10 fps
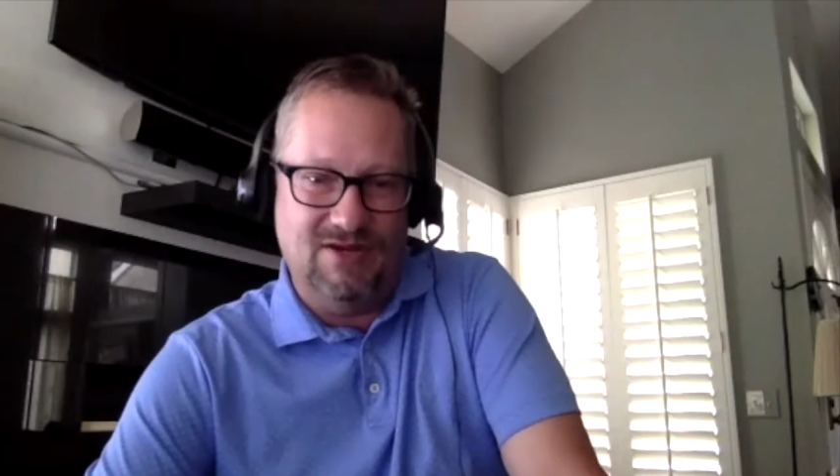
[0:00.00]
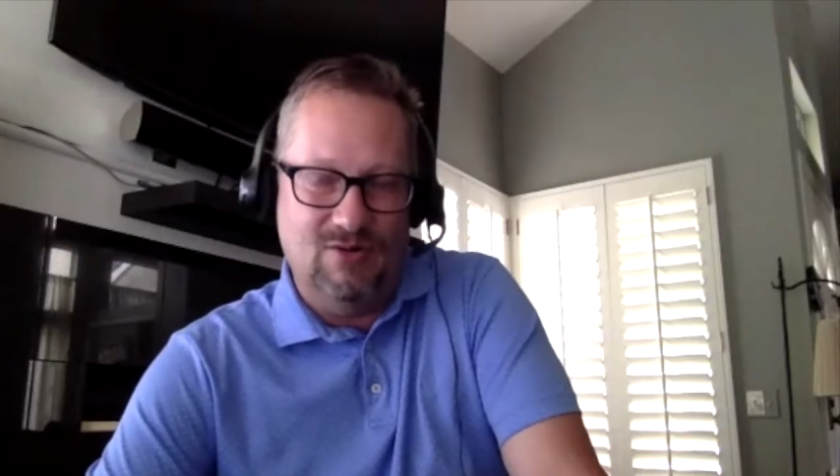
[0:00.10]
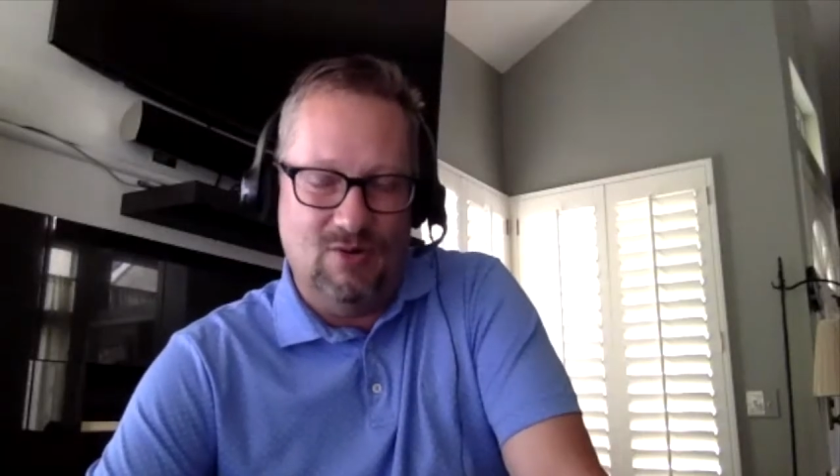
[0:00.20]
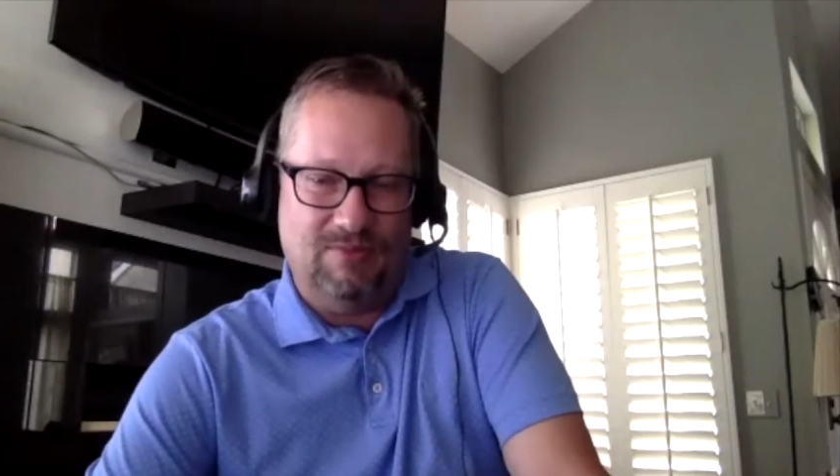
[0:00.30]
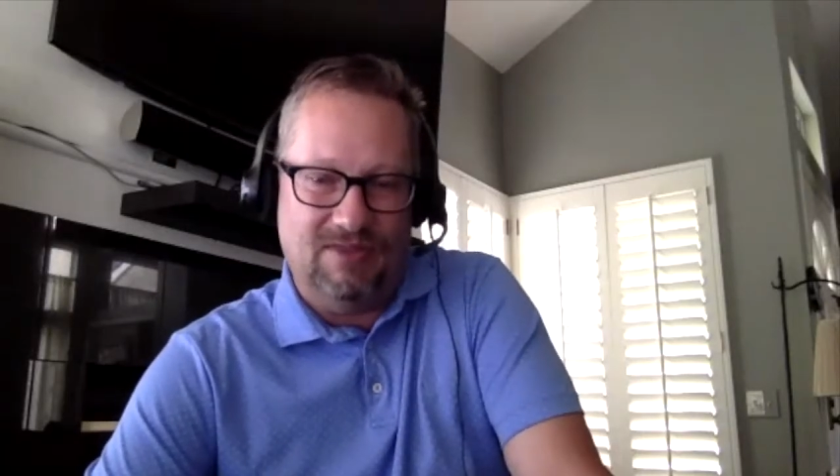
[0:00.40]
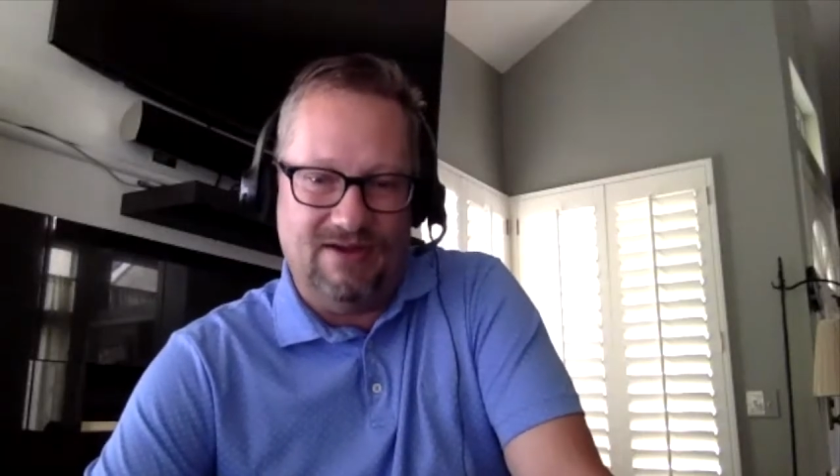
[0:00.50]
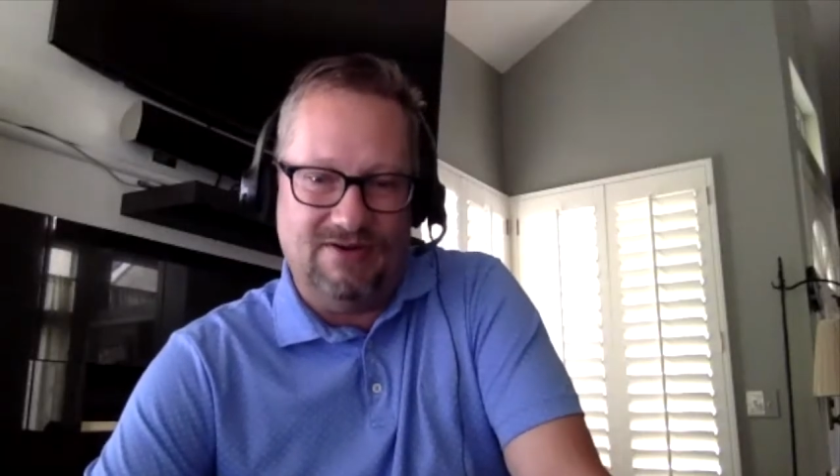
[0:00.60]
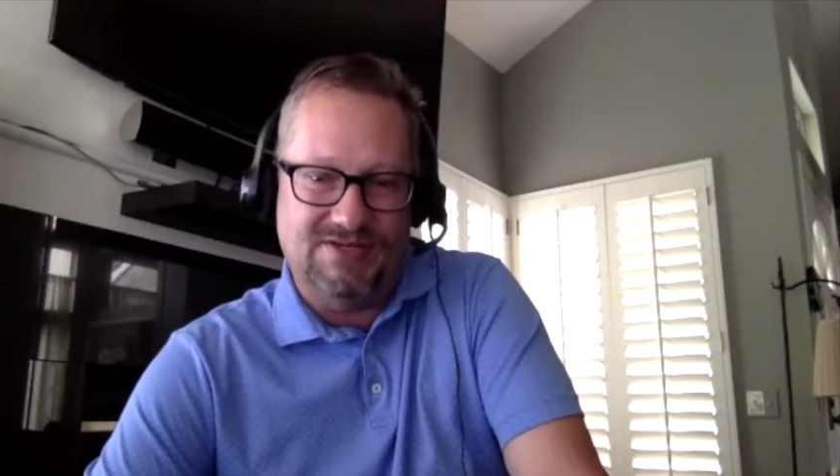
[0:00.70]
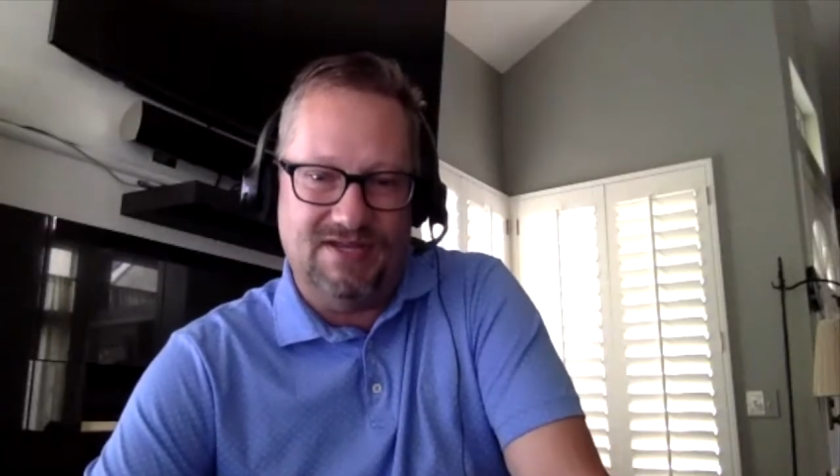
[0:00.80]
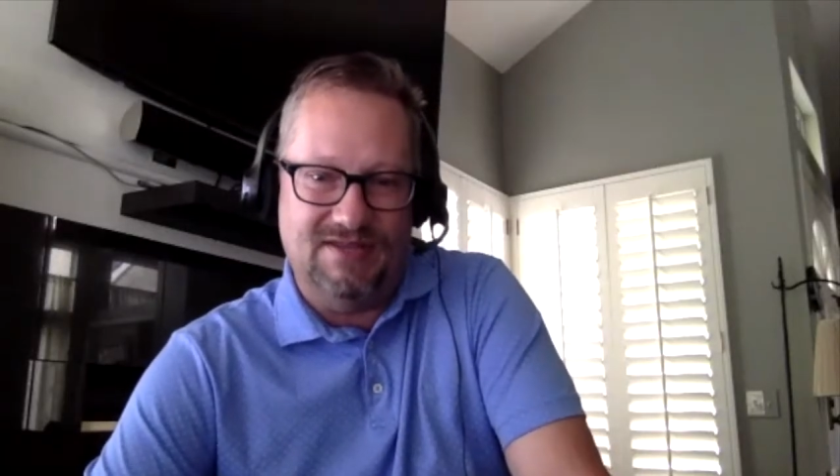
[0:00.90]
newer
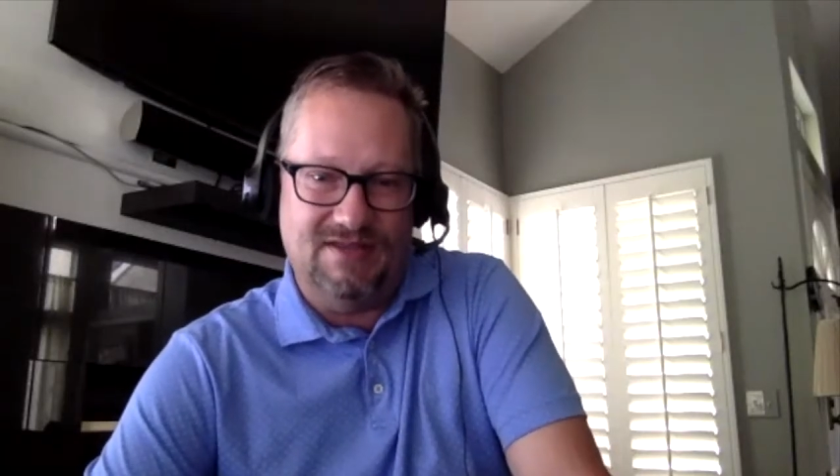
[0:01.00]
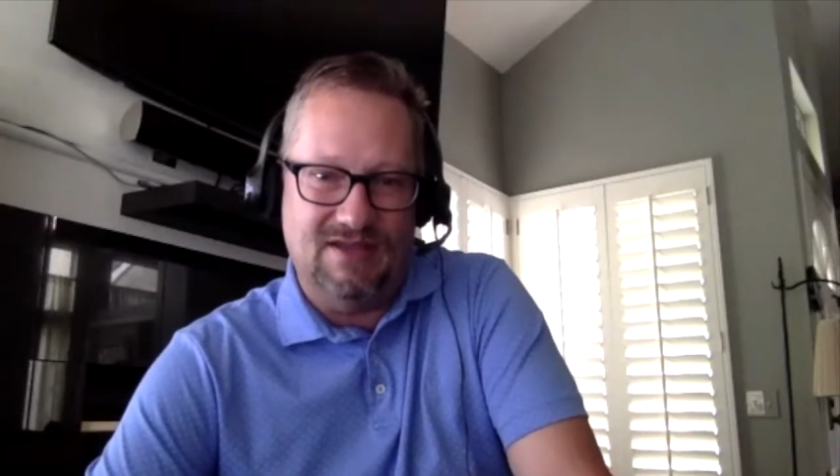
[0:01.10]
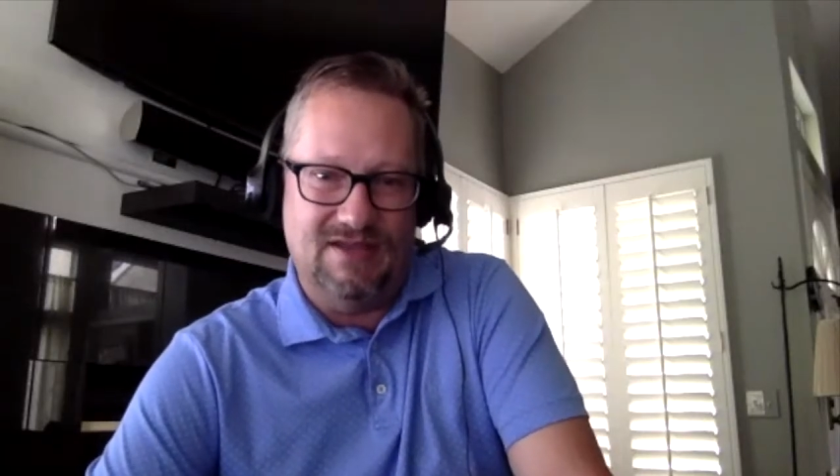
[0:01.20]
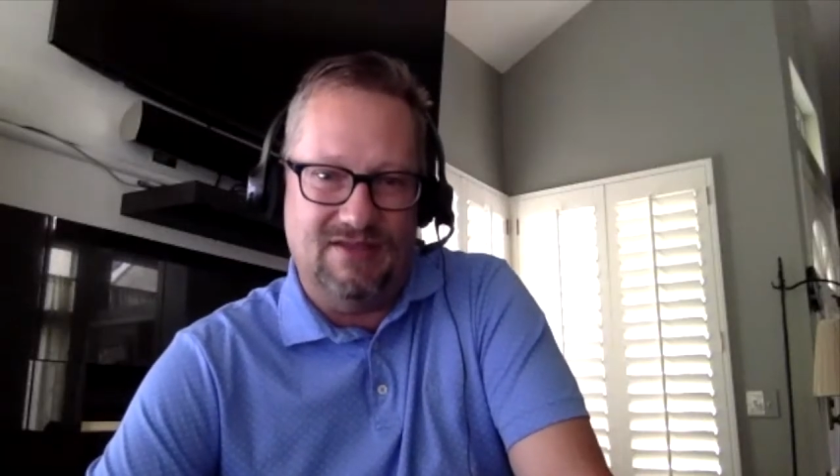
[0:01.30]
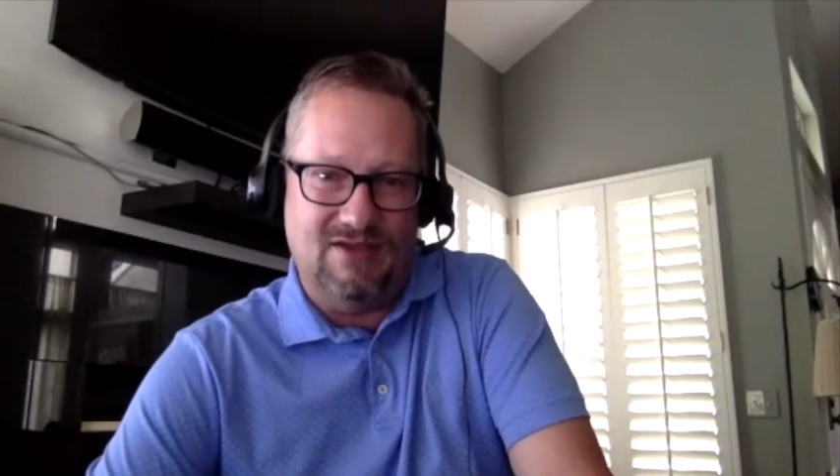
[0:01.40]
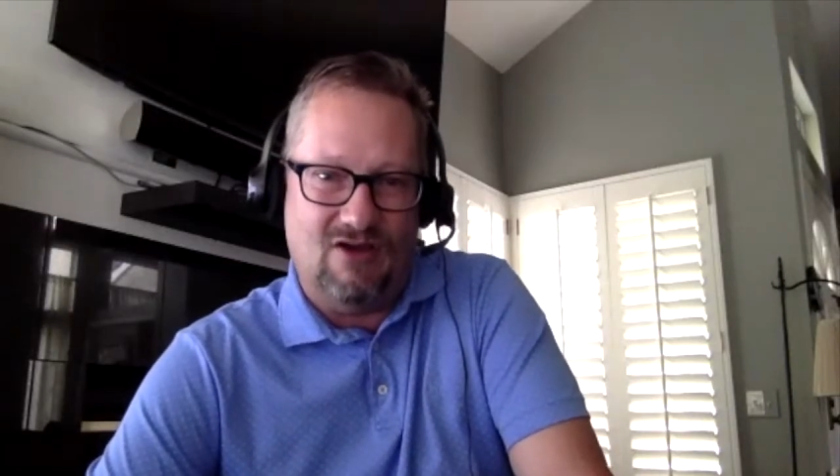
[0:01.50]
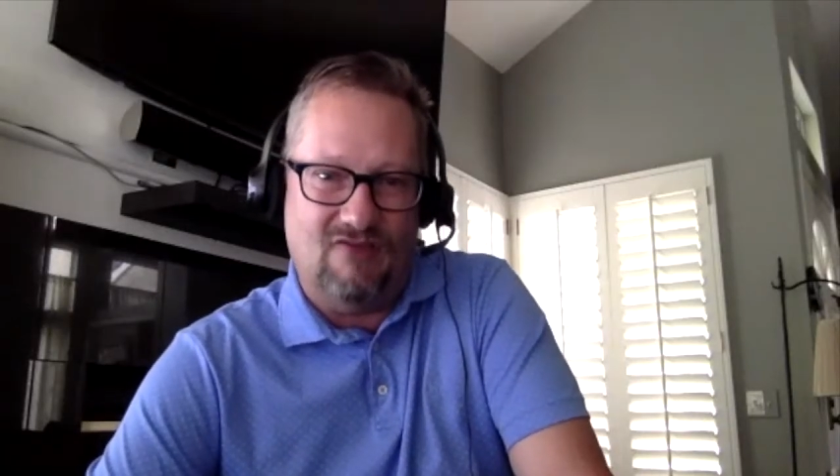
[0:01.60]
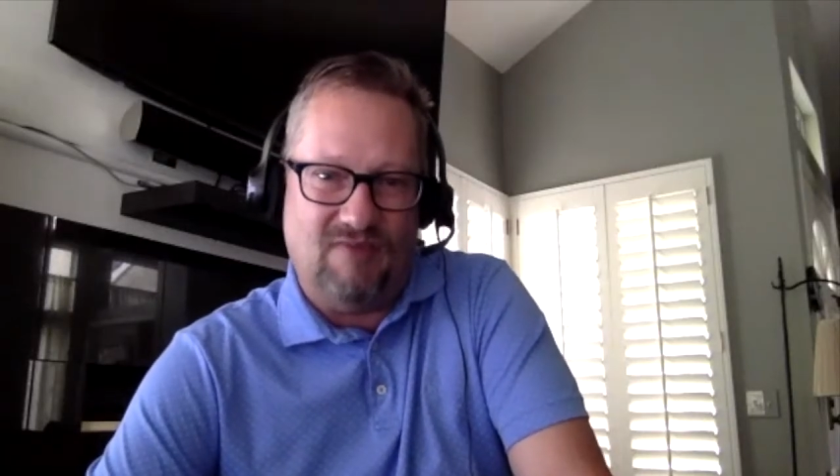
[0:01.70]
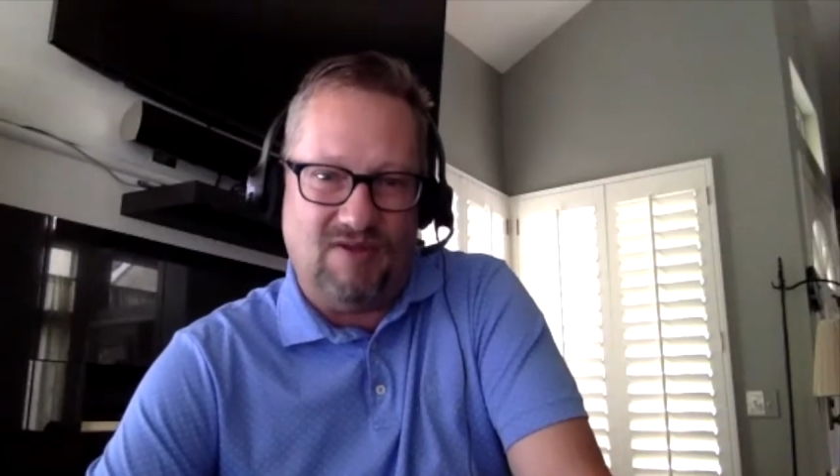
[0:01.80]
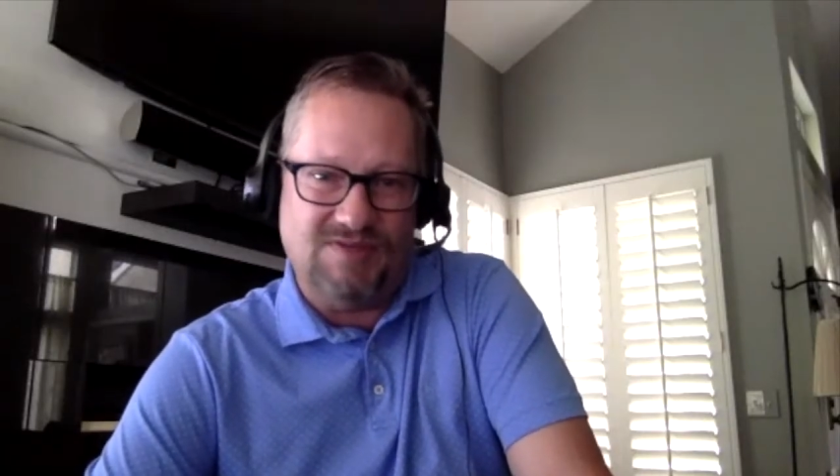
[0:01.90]
players in the golf
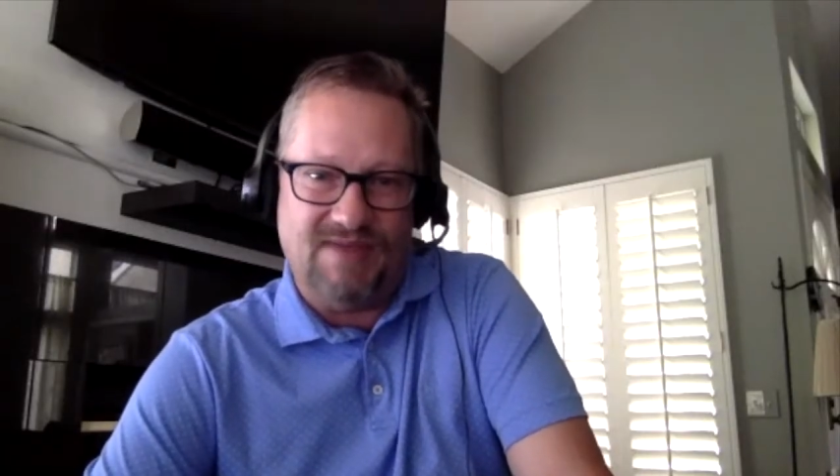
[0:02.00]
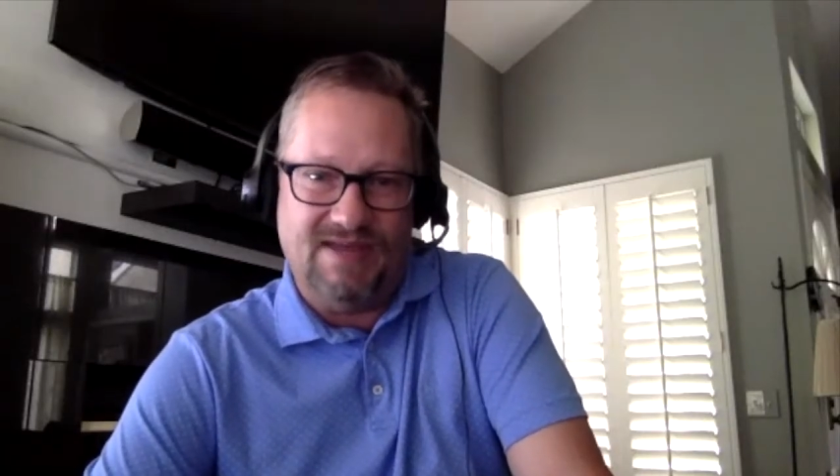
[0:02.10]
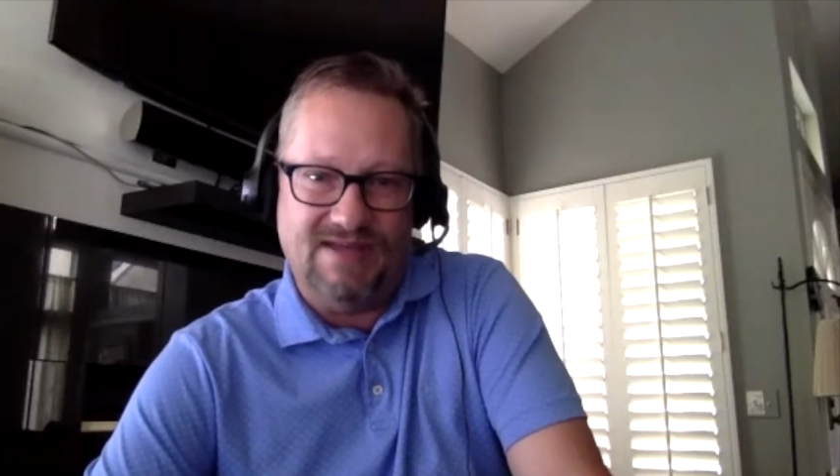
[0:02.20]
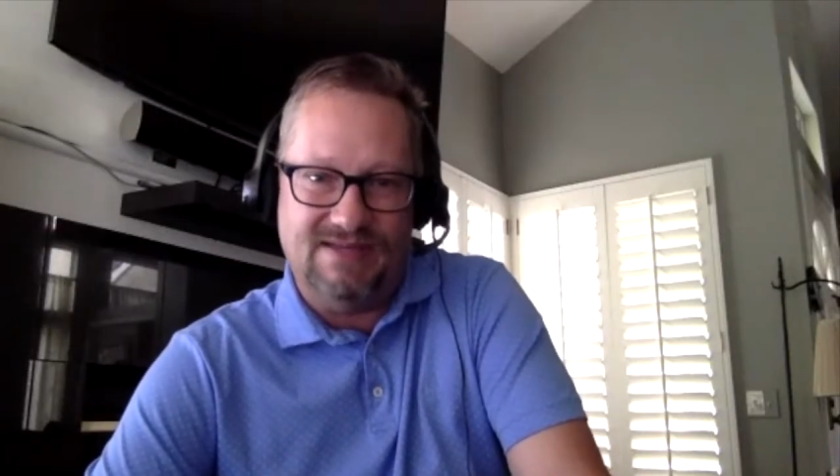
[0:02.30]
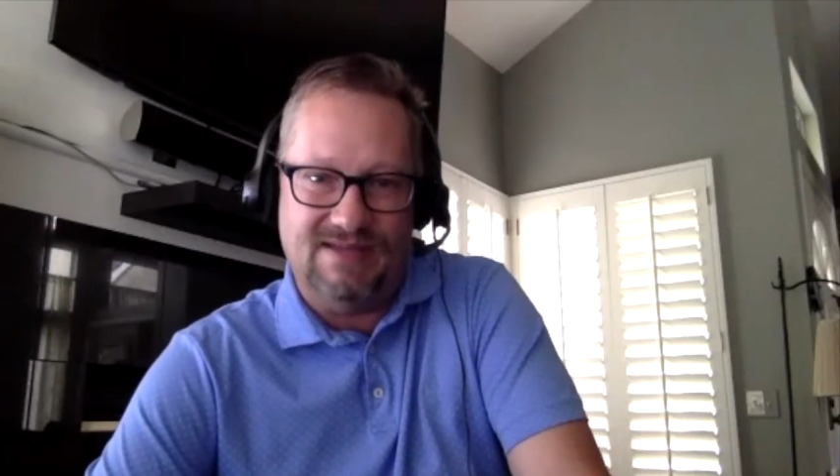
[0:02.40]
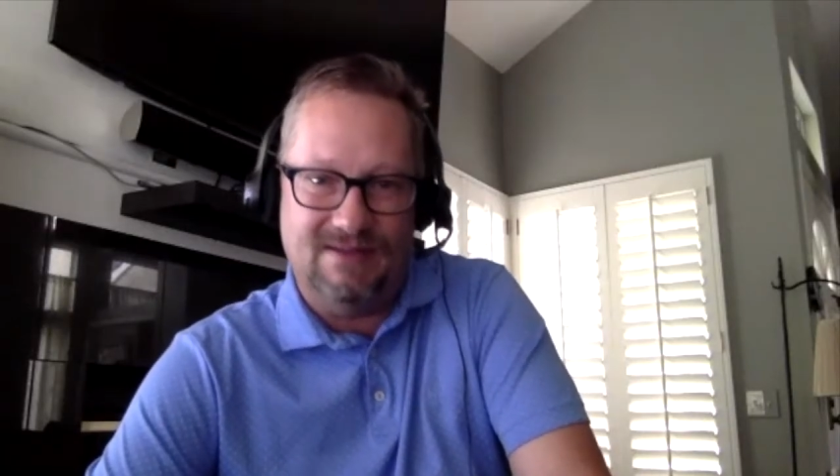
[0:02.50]
ball space.